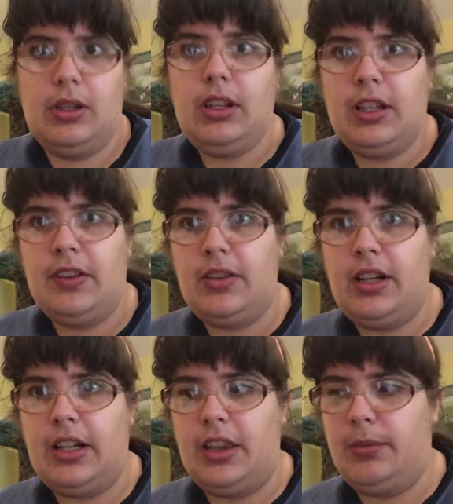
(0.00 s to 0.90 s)
And yesterday
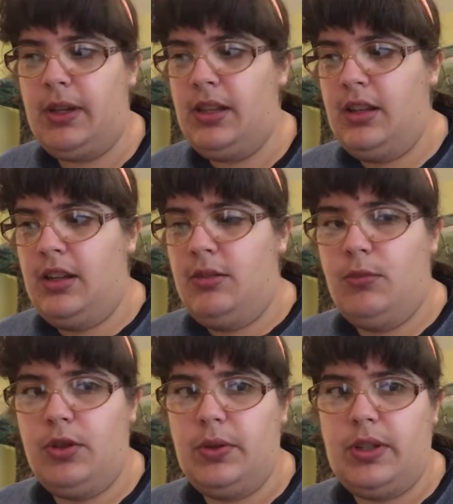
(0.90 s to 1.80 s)
I got 3
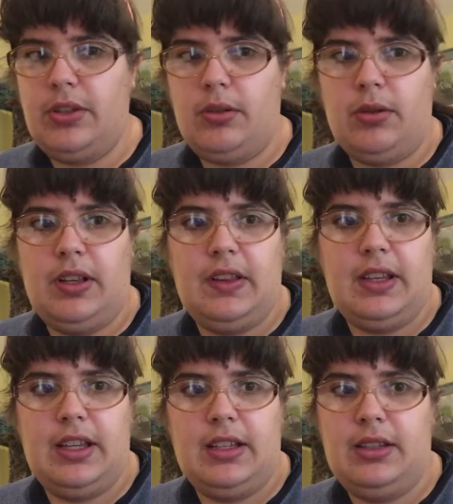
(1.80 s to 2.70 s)
more new Nendoroids,
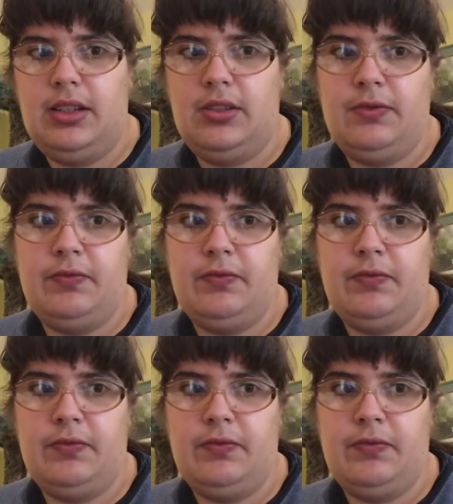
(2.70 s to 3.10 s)
and